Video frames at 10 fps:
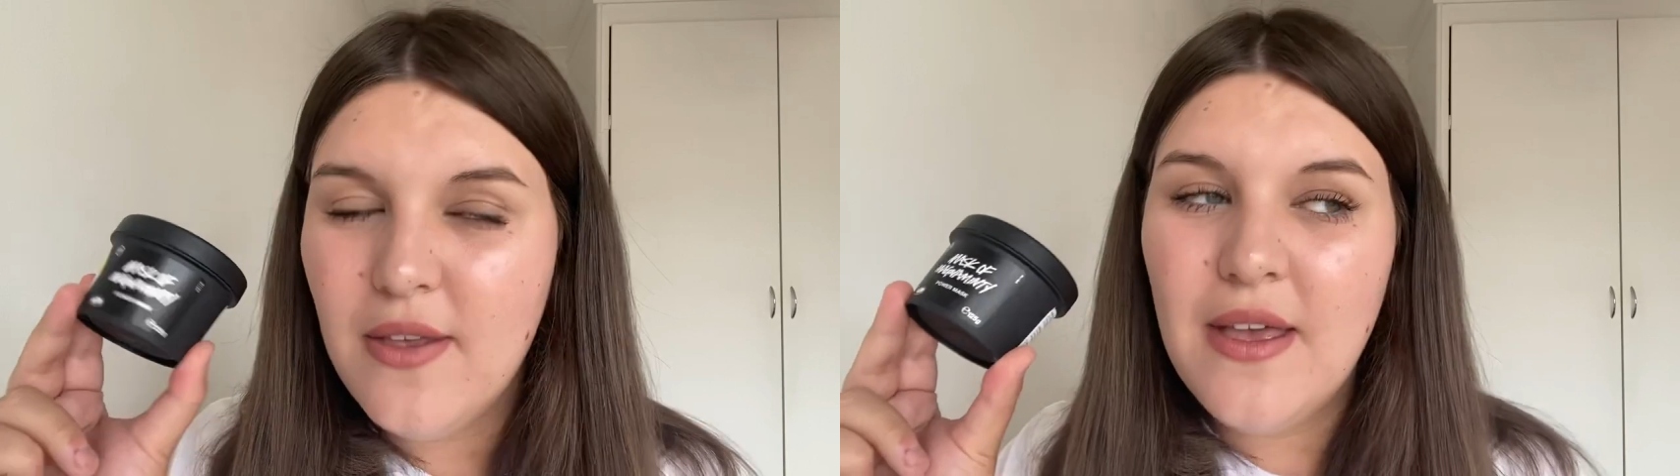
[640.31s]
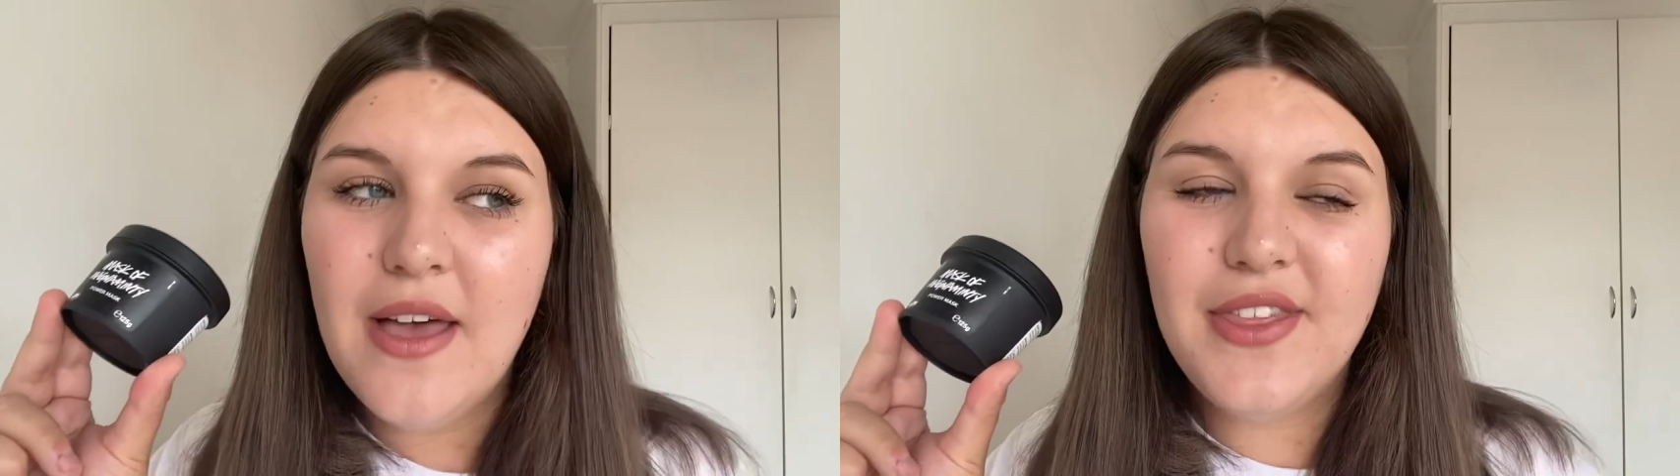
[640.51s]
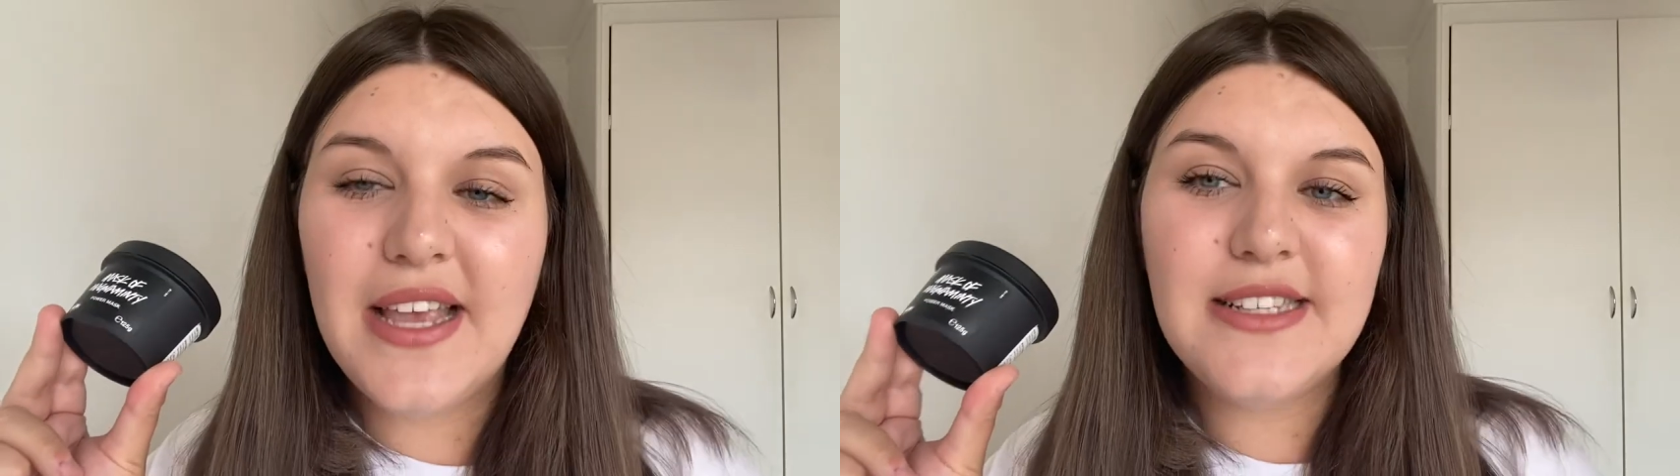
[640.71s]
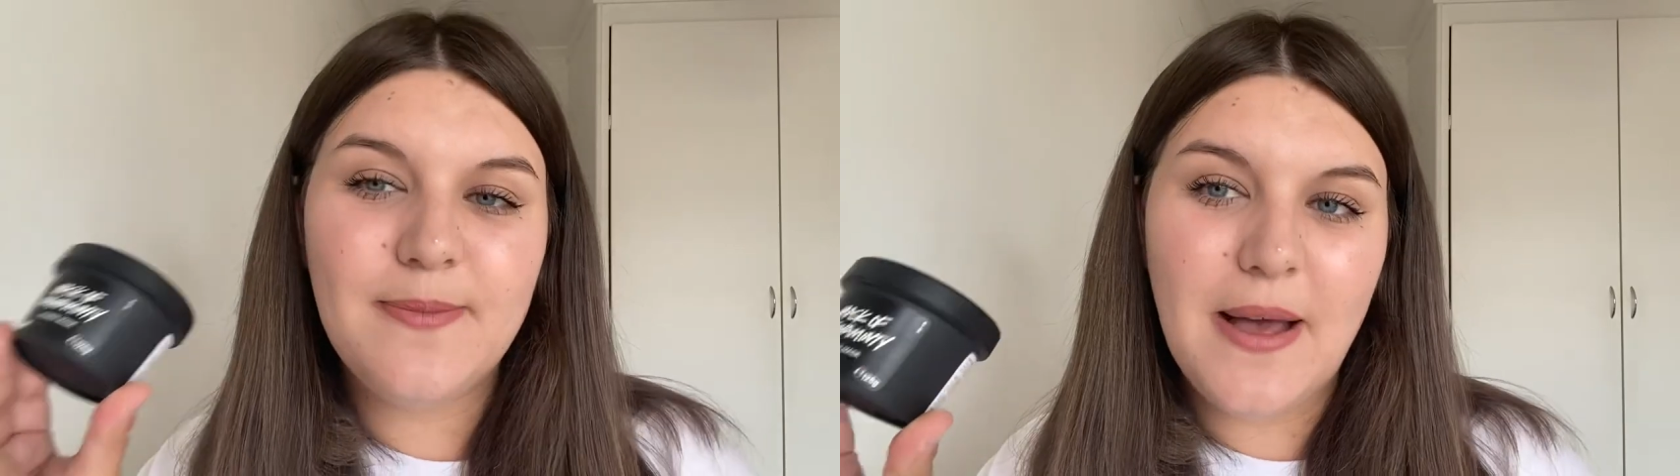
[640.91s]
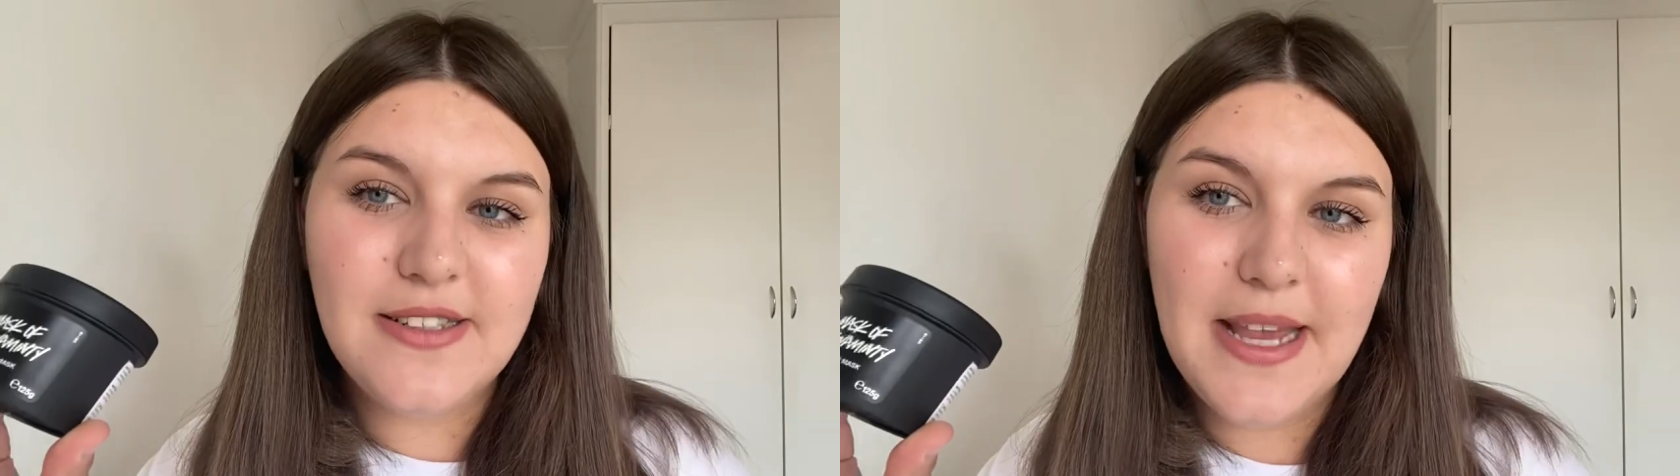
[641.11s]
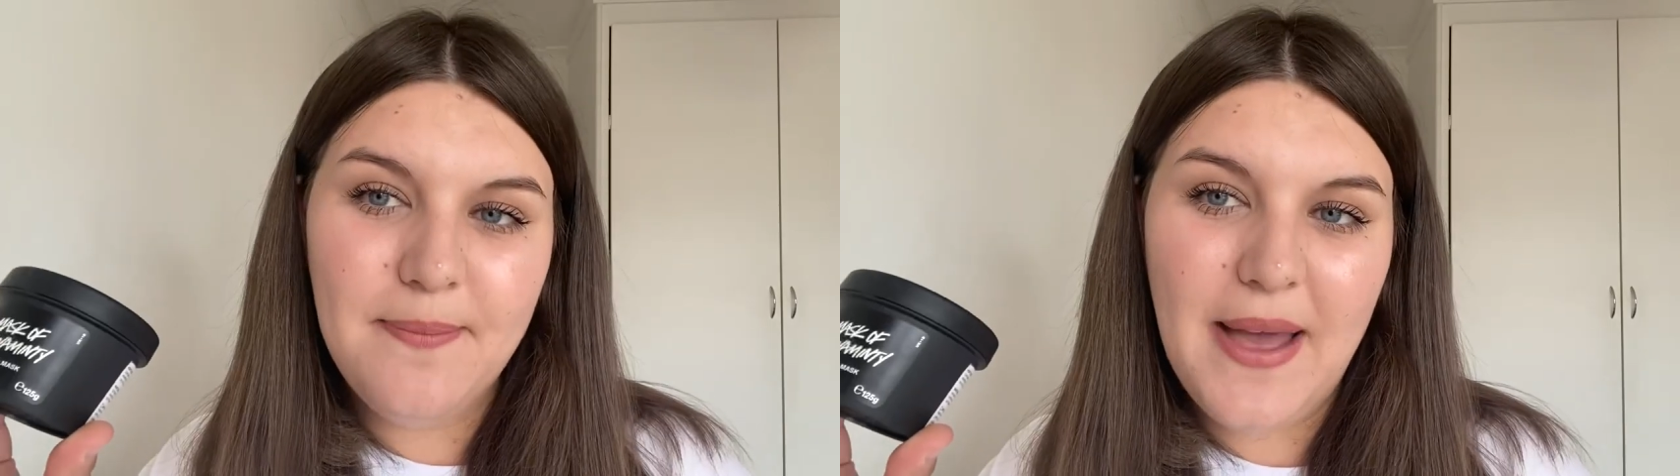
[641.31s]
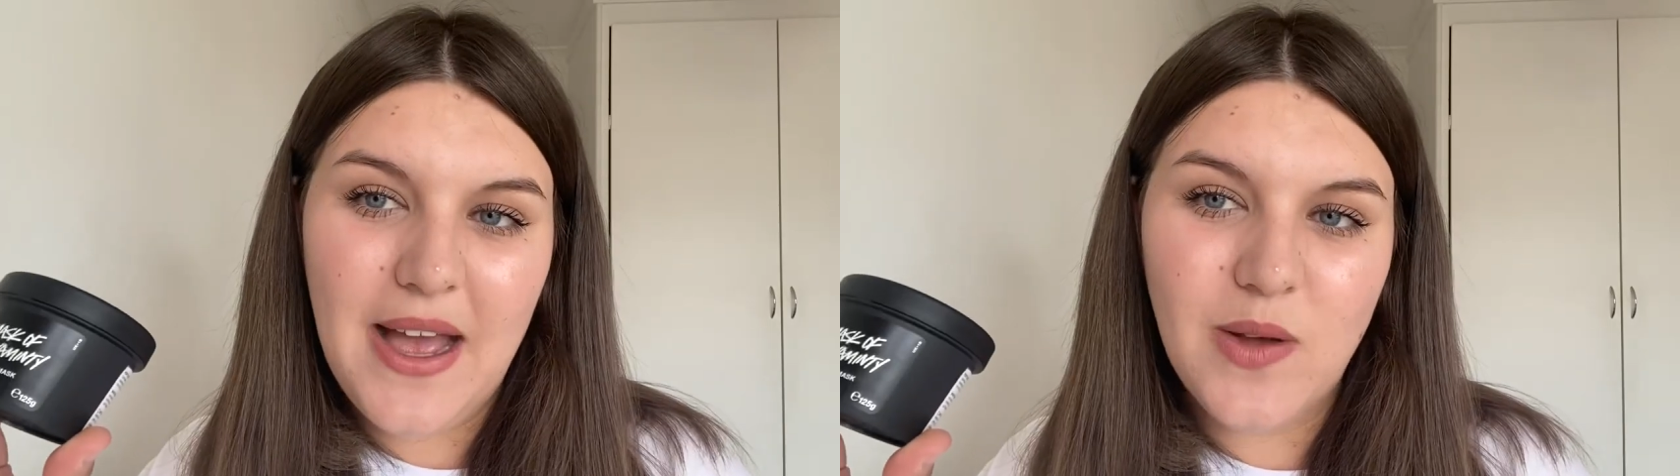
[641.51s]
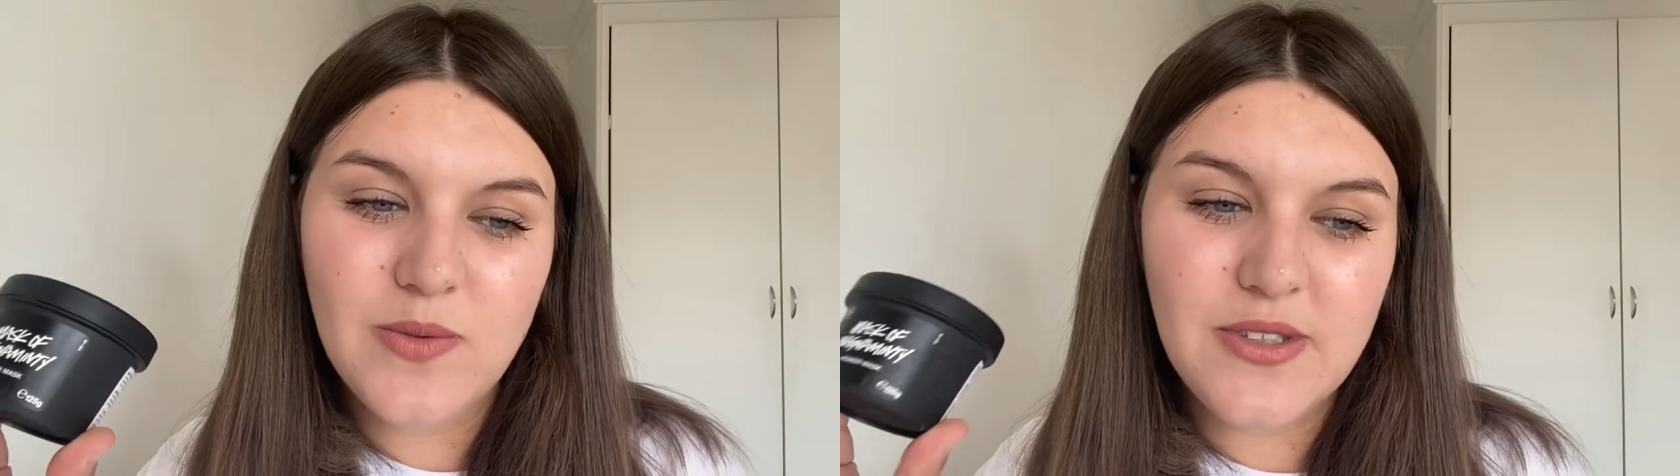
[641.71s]
I think it's about
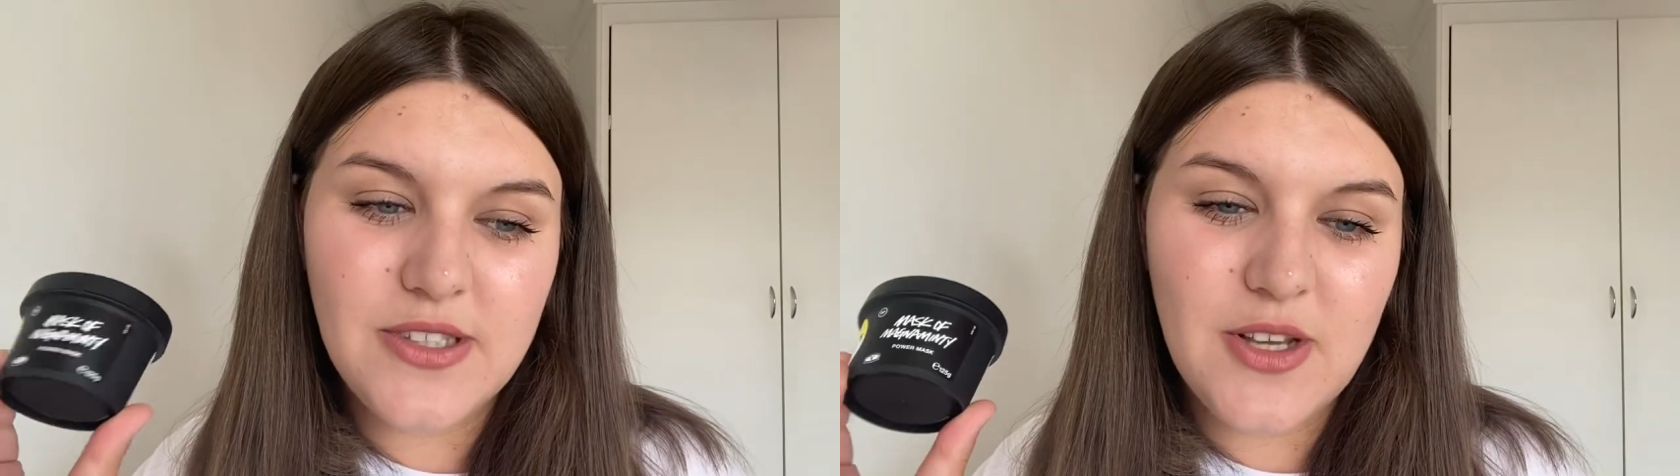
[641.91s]
£10,